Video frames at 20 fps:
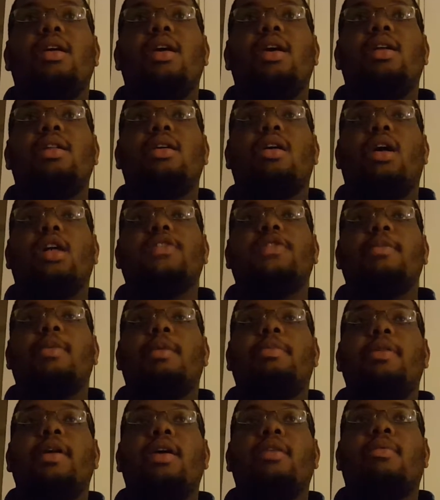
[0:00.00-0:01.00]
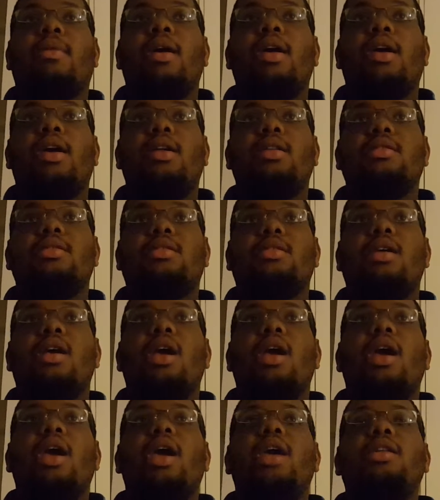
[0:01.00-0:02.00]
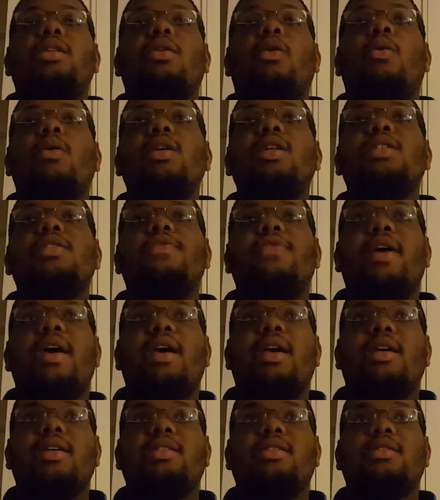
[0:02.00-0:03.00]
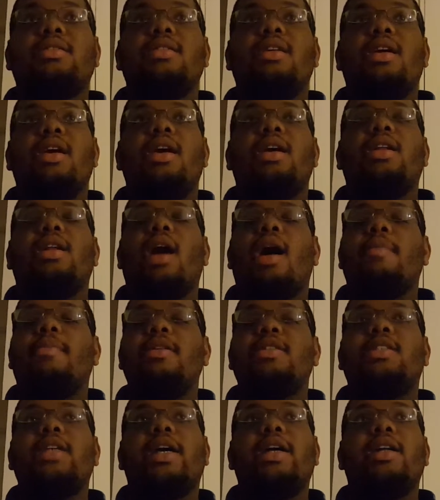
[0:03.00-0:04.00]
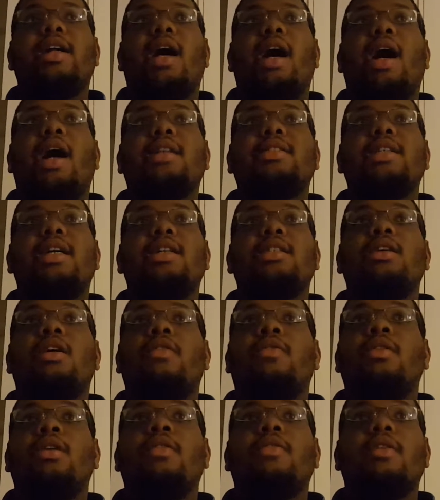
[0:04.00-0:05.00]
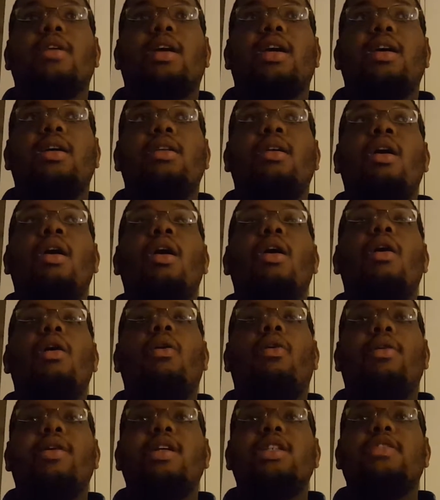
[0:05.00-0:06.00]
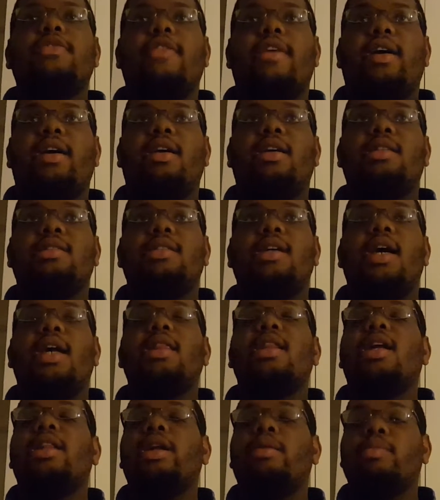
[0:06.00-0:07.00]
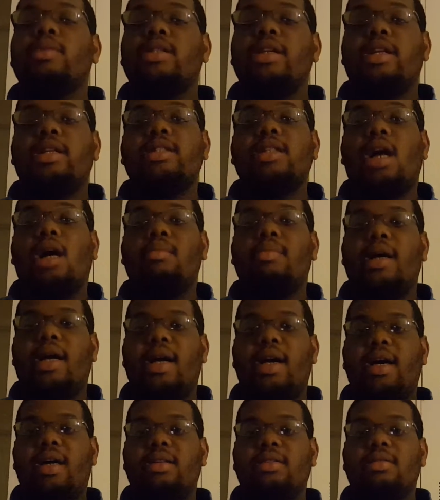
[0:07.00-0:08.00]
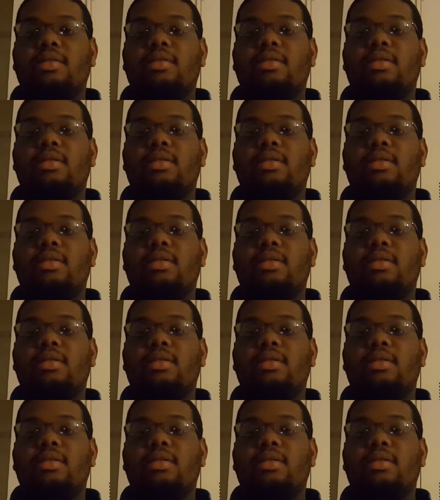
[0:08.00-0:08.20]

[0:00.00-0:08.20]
in the college football playoff rankings. And on his face, and I say this over and over again, on his face, that number 10 is not bad.